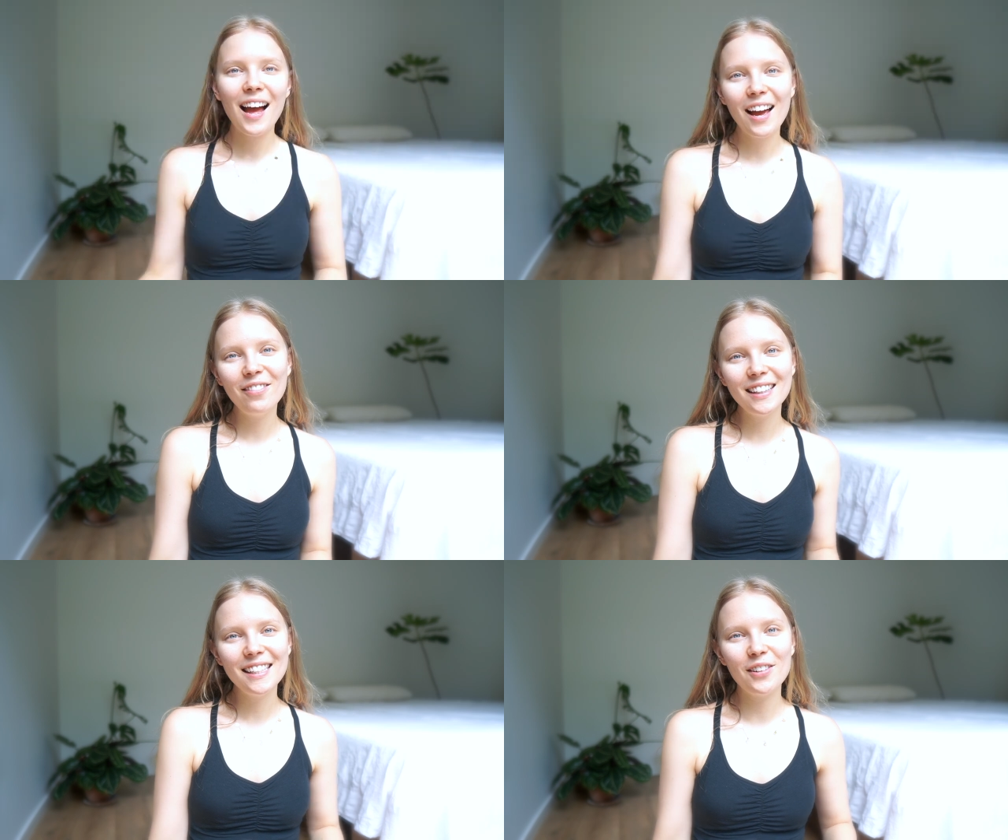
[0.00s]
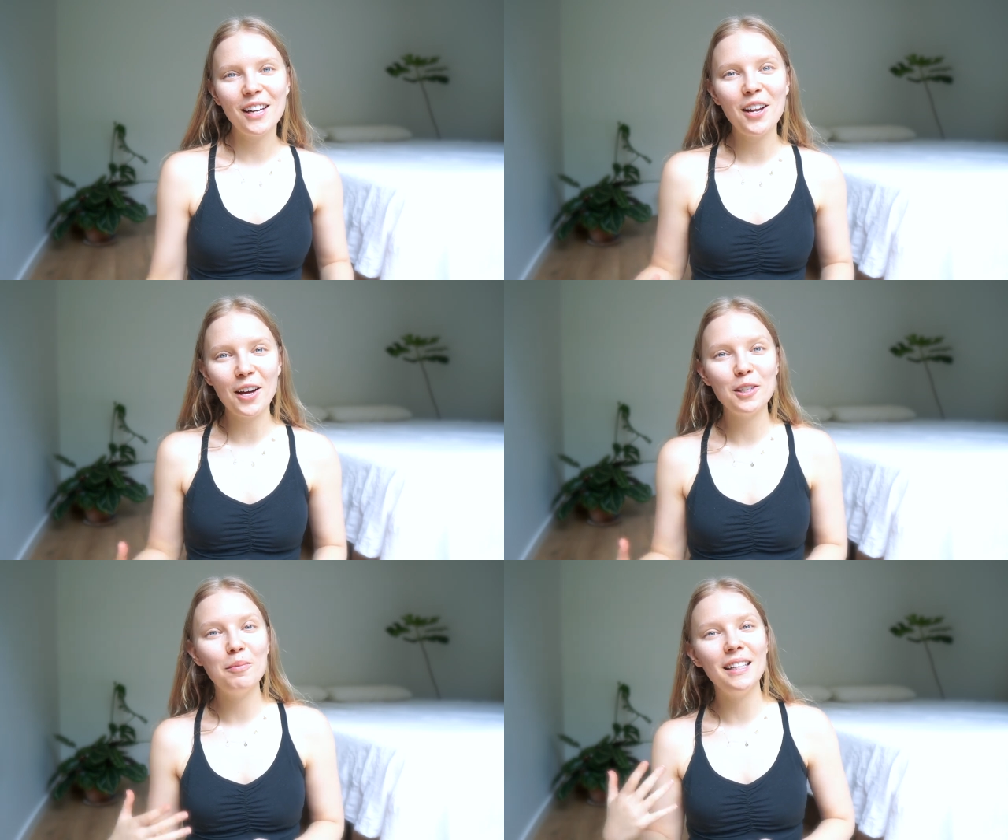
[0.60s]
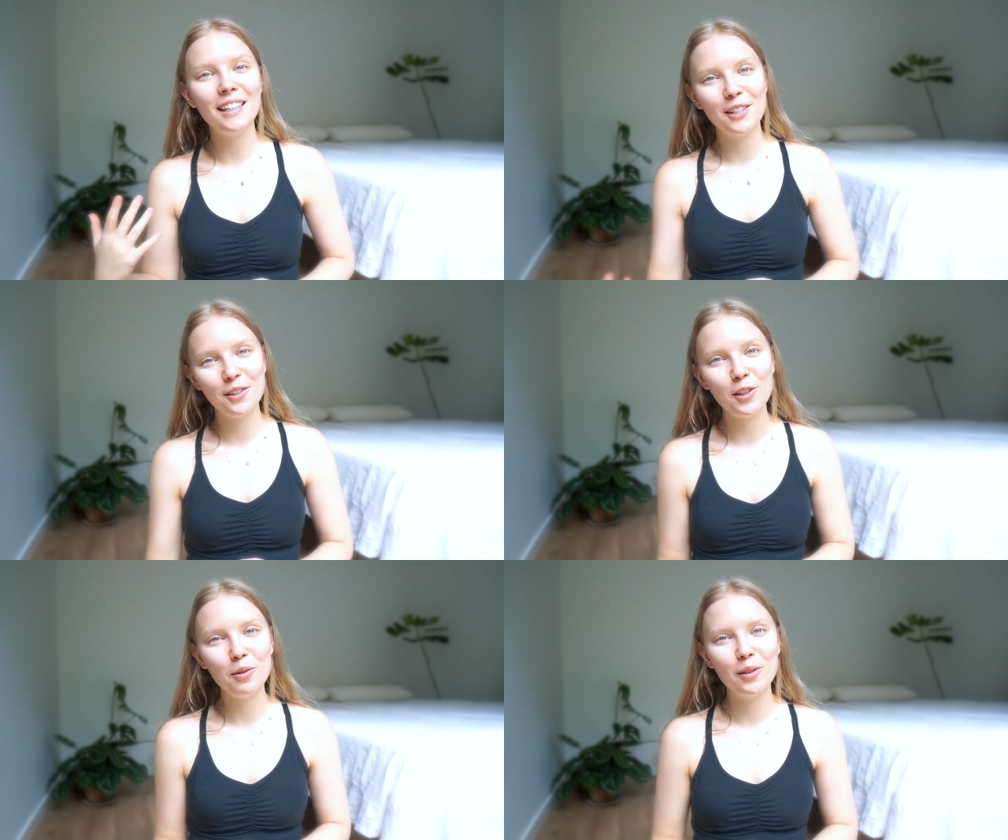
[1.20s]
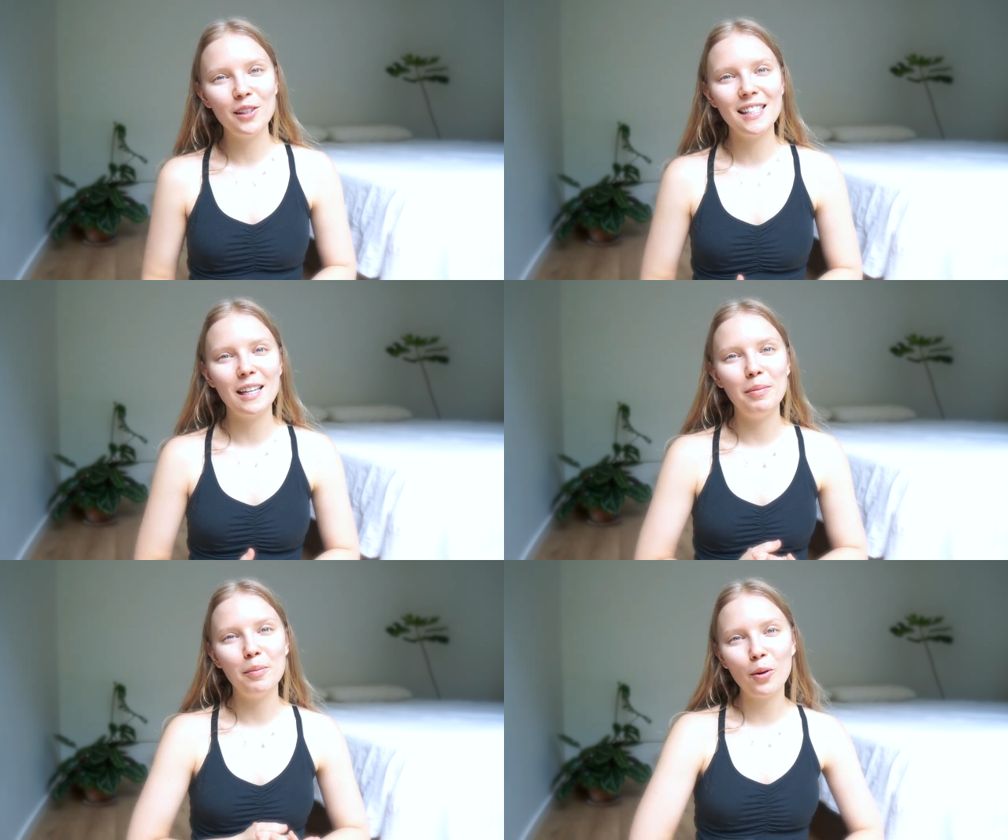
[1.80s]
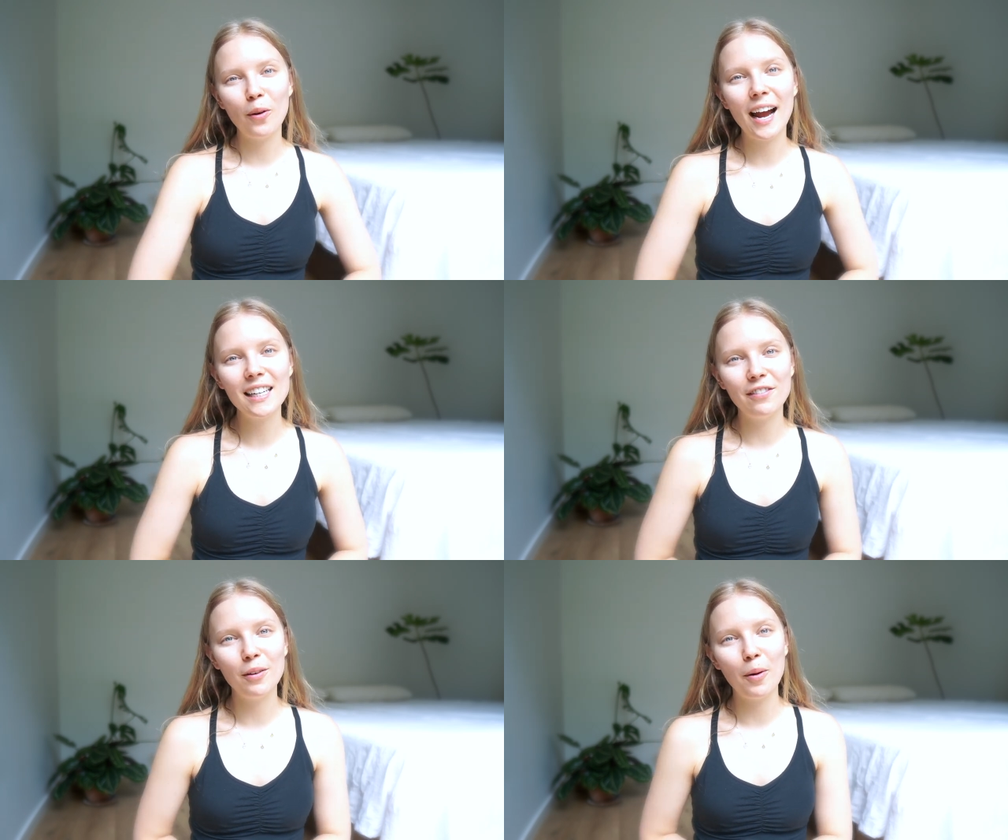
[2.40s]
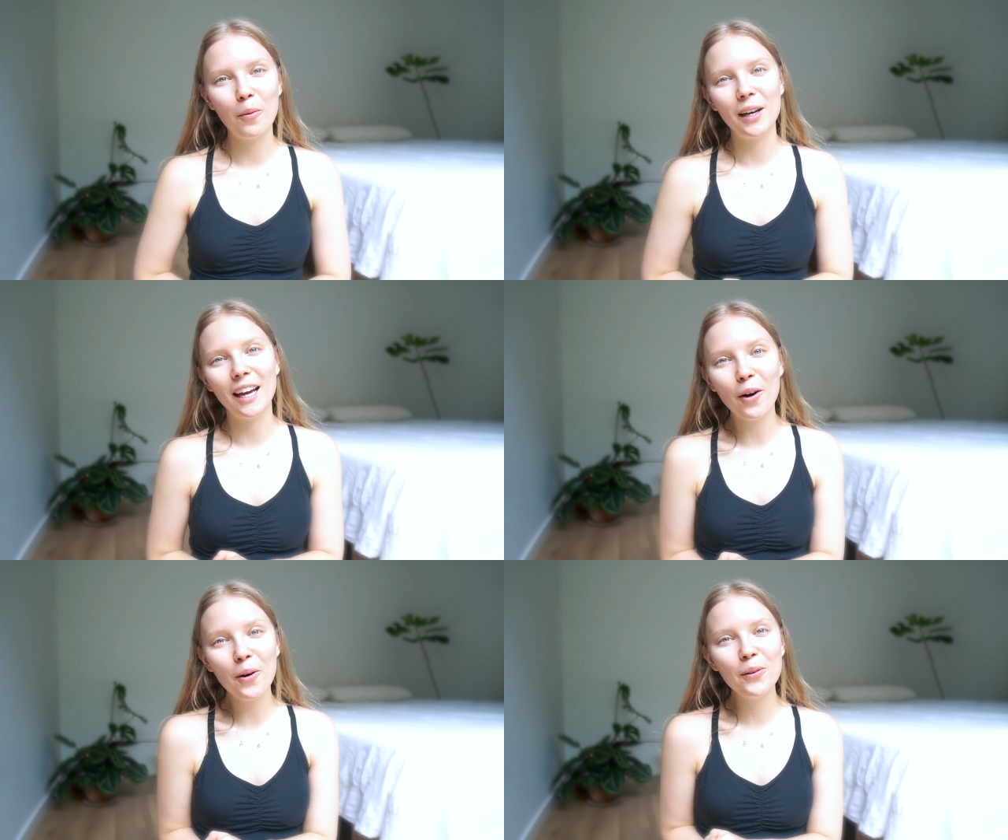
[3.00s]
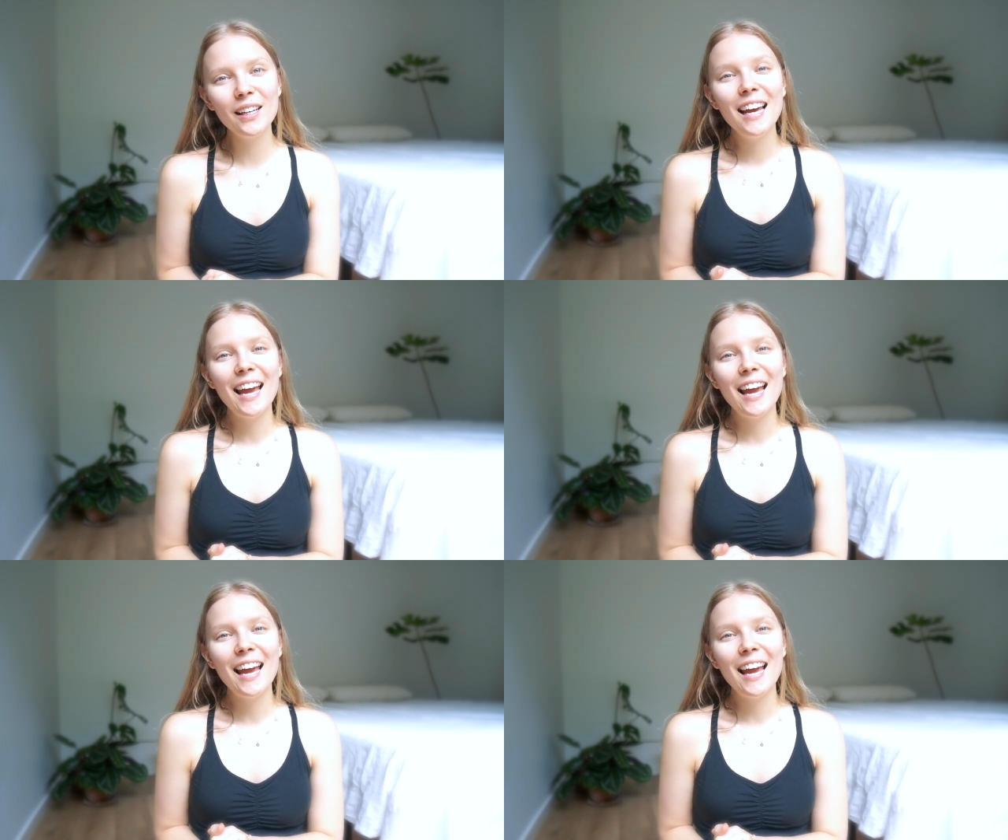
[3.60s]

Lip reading: I really try not to be a consumer, instead be proactive about what I own.